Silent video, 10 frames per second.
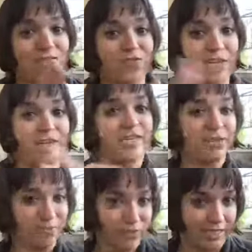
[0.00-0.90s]
And that's very
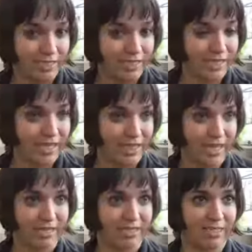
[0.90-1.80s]
different
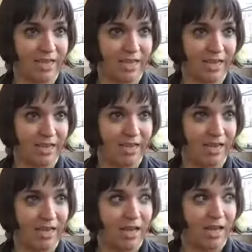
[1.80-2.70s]
than
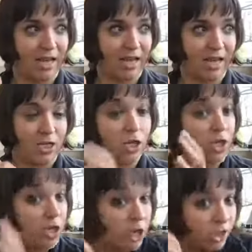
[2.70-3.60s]
saying,
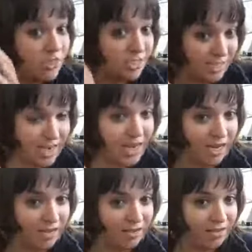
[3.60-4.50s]
than just
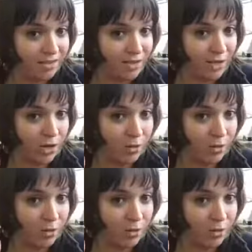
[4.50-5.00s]
stating,